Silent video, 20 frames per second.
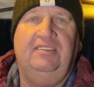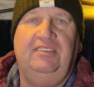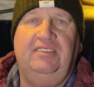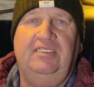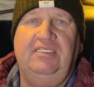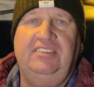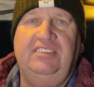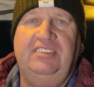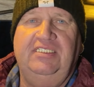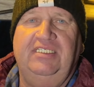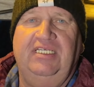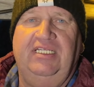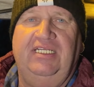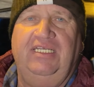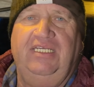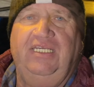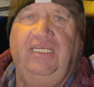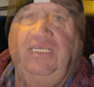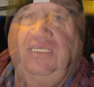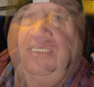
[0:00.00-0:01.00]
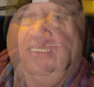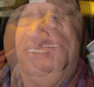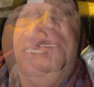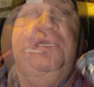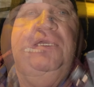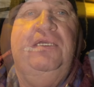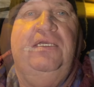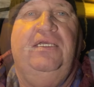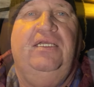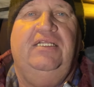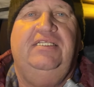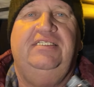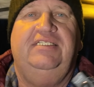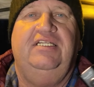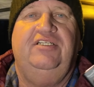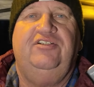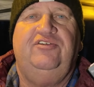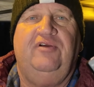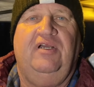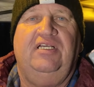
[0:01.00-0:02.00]
This is it here. It's
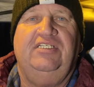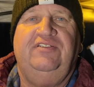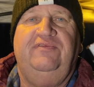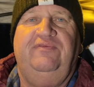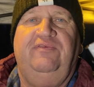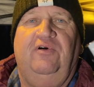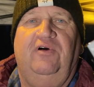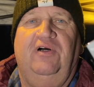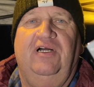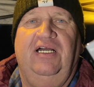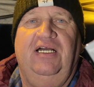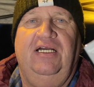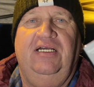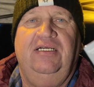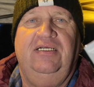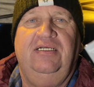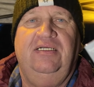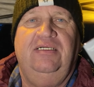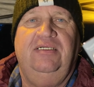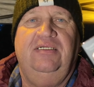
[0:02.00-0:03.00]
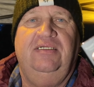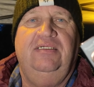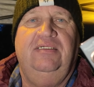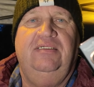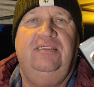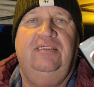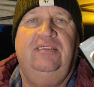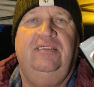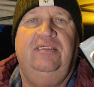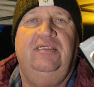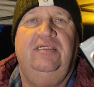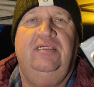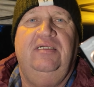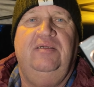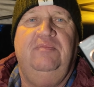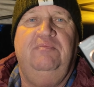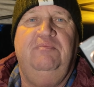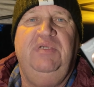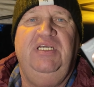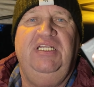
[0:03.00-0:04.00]
the Trustfire
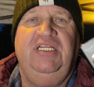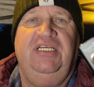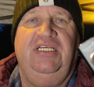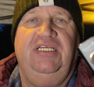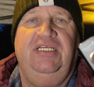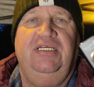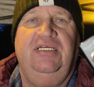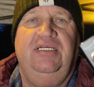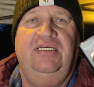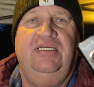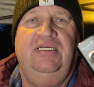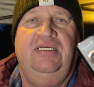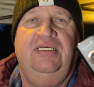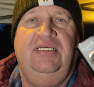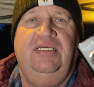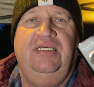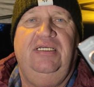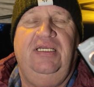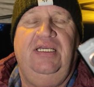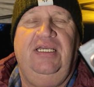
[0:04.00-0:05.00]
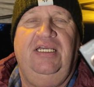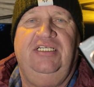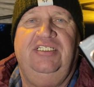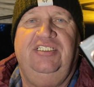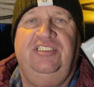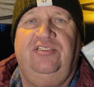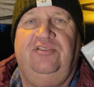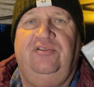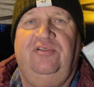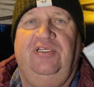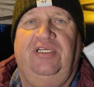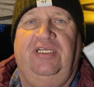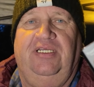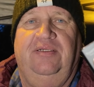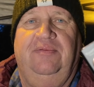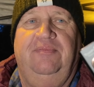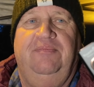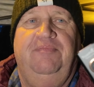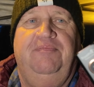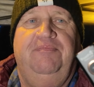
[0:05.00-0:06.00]
Mini X3.
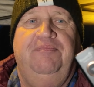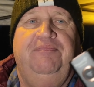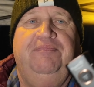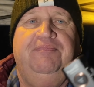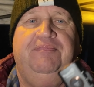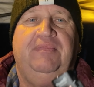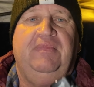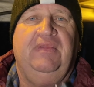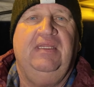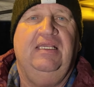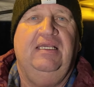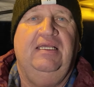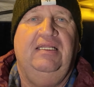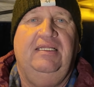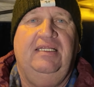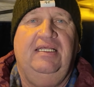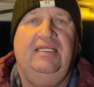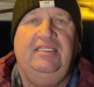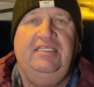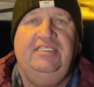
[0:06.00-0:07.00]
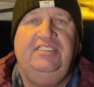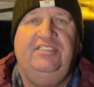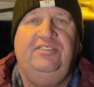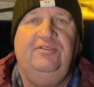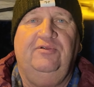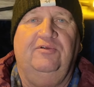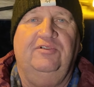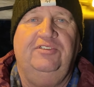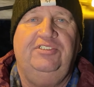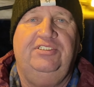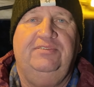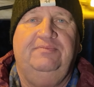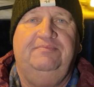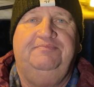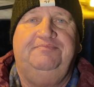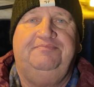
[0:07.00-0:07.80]
Now, this torch